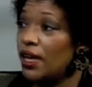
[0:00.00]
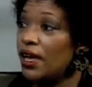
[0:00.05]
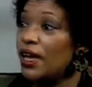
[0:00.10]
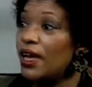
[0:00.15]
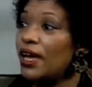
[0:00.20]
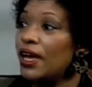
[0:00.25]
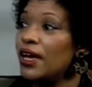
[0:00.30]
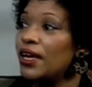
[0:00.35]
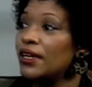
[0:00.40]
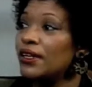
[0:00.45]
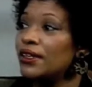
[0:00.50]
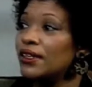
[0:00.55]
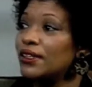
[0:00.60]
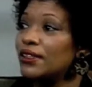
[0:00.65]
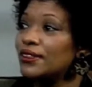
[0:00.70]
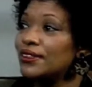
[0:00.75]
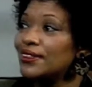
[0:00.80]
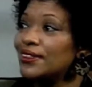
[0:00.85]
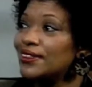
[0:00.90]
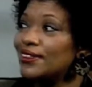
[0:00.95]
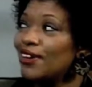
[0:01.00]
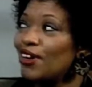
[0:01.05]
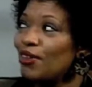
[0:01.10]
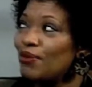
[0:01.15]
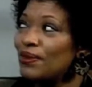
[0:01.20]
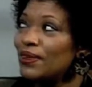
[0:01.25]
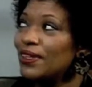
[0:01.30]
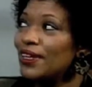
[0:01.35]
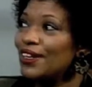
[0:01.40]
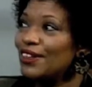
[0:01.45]
And she told
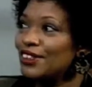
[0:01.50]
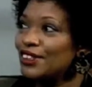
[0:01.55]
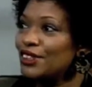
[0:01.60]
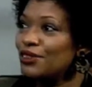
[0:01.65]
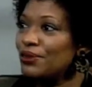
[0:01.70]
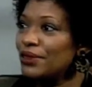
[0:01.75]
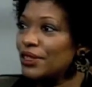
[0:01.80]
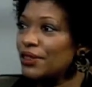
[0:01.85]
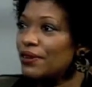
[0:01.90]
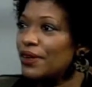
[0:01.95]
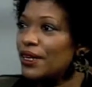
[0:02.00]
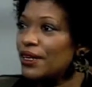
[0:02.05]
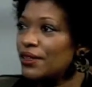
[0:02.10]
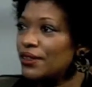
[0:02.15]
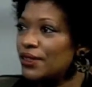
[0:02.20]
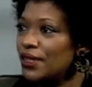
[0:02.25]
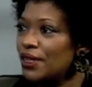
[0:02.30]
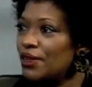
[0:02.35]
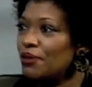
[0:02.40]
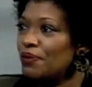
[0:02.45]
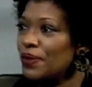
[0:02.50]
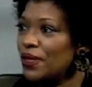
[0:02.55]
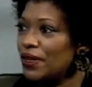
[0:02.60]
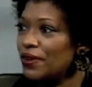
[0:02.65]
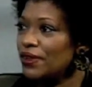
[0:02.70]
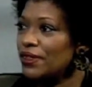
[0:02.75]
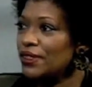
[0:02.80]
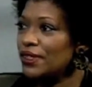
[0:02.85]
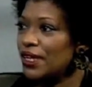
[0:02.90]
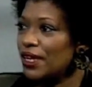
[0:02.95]
me later she regretted that her
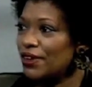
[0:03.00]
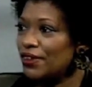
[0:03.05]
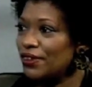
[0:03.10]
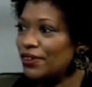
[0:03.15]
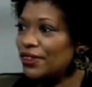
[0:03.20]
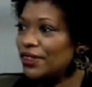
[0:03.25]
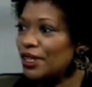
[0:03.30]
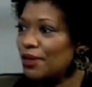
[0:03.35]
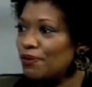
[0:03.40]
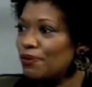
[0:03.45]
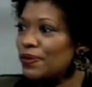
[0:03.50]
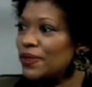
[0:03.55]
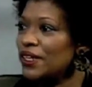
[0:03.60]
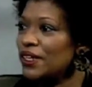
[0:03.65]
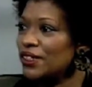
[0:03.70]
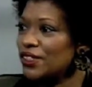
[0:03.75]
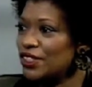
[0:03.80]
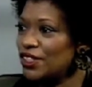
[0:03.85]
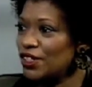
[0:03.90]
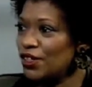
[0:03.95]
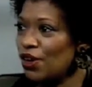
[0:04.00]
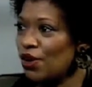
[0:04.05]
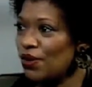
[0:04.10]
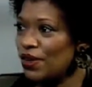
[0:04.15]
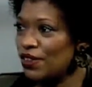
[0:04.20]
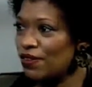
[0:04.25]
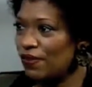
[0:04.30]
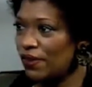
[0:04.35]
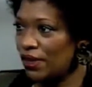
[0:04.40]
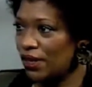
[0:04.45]
parents had her skip because she
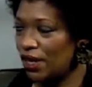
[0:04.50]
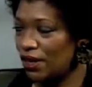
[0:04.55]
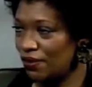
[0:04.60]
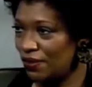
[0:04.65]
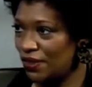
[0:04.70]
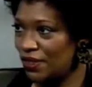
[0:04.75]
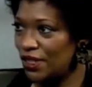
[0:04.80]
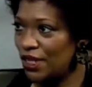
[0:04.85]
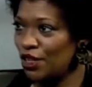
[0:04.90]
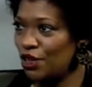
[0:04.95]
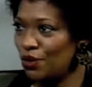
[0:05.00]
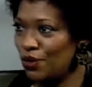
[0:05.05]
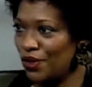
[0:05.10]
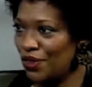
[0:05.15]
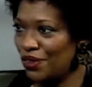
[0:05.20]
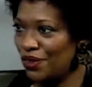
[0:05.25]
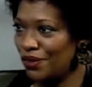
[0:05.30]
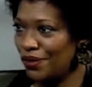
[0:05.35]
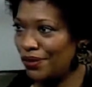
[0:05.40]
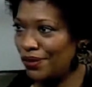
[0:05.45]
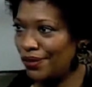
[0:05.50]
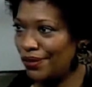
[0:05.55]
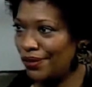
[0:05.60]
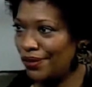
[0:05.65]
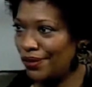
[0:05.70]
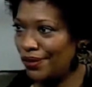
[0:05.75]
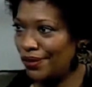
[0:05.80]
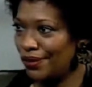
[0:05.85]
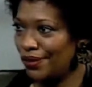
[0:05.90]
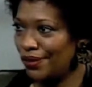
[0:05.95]
always felt out of sync with
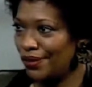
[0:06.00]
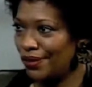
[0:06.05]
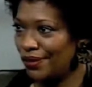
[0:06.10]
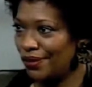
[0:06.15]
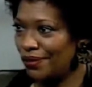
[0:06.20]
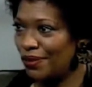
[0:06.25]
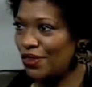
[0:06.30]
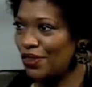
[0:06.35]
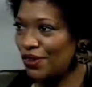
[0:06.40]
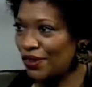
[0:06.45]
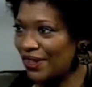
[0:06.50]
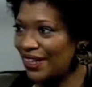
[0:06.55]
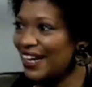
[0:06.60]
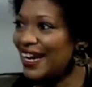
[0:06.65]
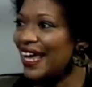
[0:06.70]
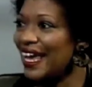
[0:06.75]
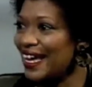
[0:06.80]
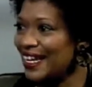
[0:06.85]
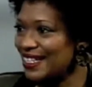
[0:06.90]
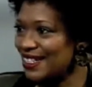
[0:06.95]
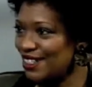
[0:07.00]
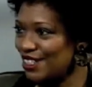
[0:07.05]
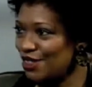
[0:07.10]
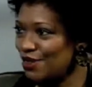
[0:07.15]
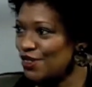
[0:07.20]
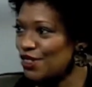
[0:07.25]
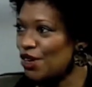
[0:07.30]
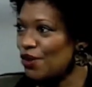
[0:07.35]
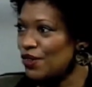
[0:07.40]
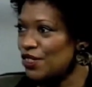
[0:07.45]
her class. She
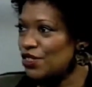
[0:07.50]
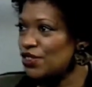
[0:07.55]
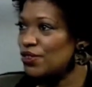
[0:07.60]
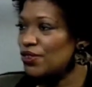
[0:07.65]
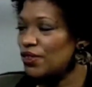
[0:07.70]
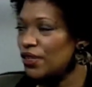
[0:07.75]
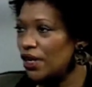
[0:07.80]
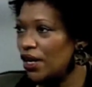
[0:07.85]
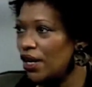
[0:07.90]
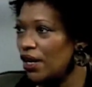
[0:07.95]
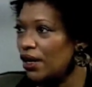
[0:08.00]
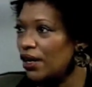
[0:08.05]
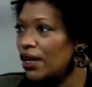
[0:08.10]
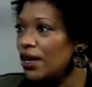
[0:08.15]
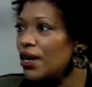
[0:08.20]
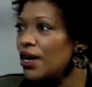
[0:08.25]
was always too young.